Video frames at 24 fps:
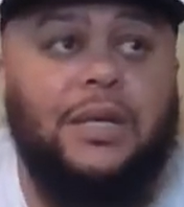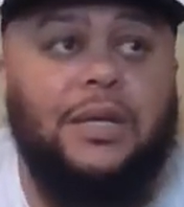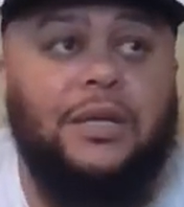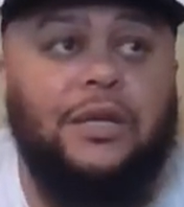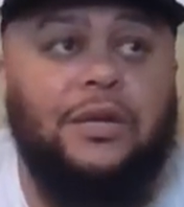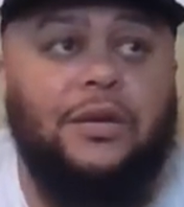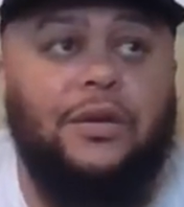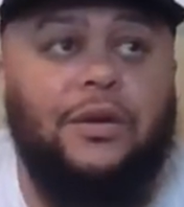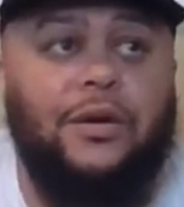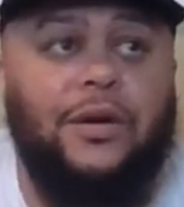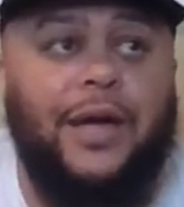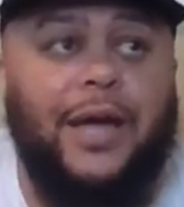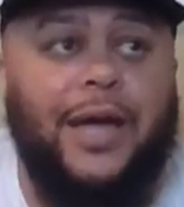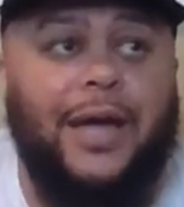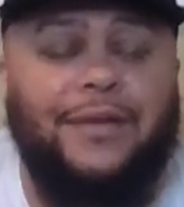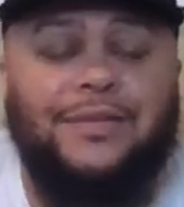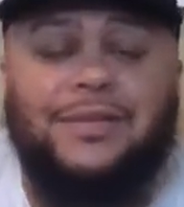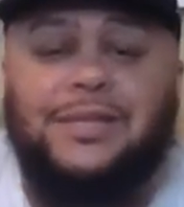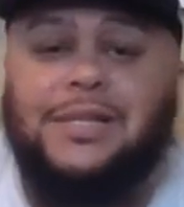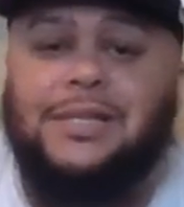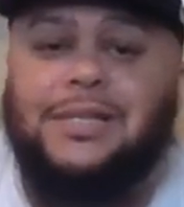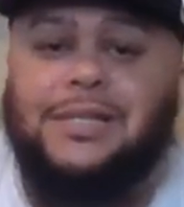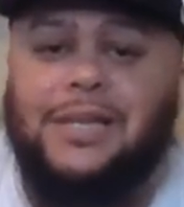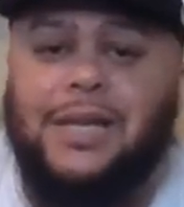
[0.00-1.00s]
You know, have
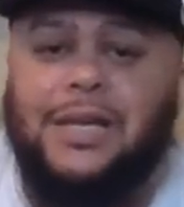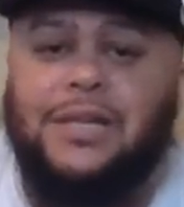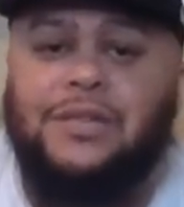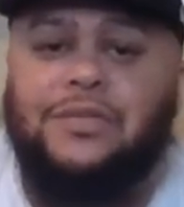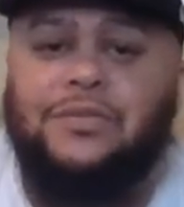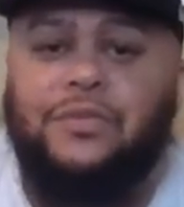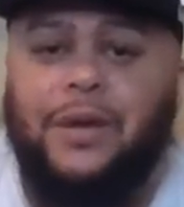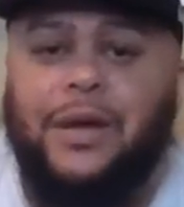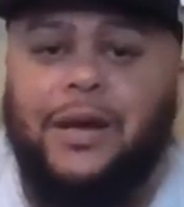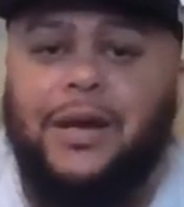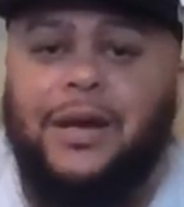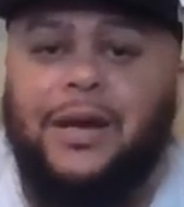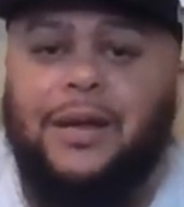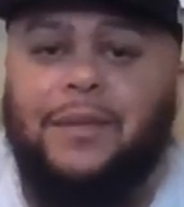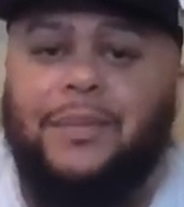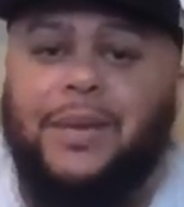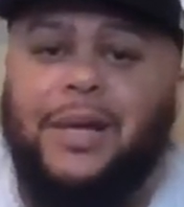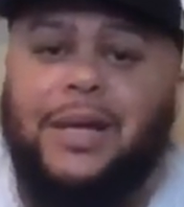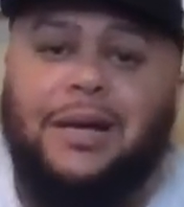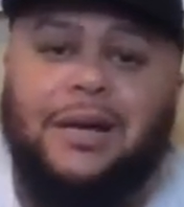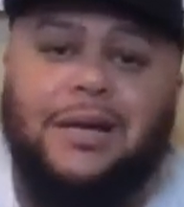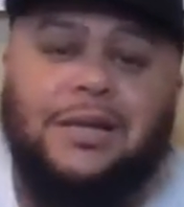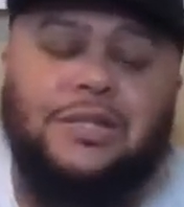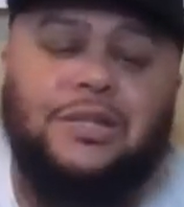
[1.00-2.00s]
success running it,
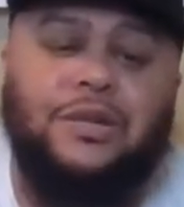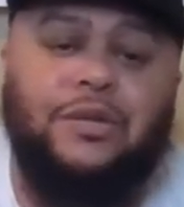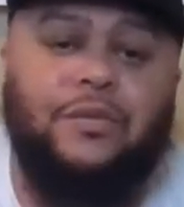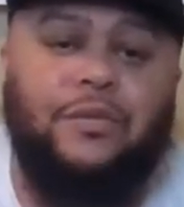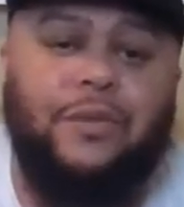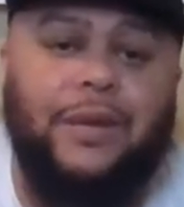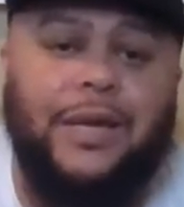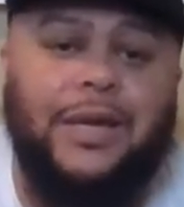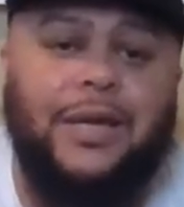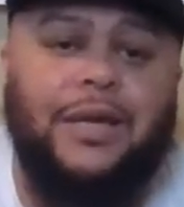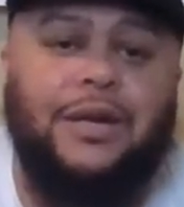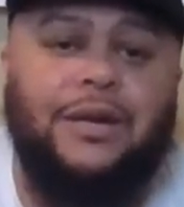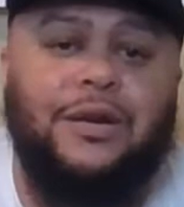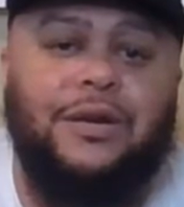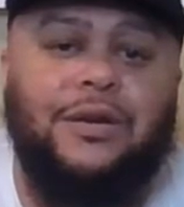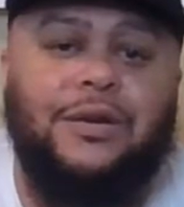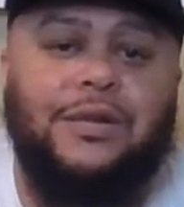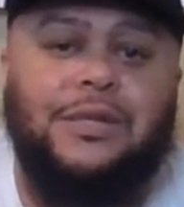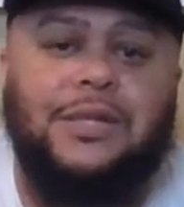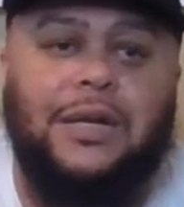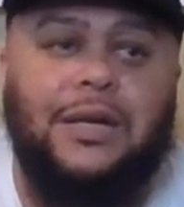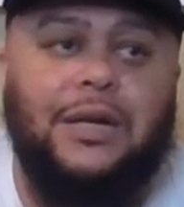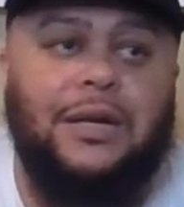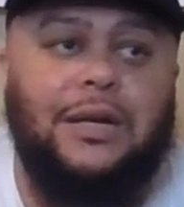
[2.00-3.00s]
because the
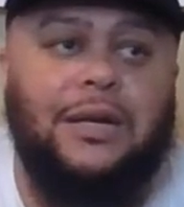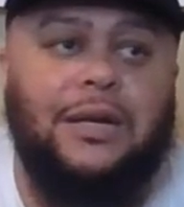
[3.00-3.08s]
Raiders,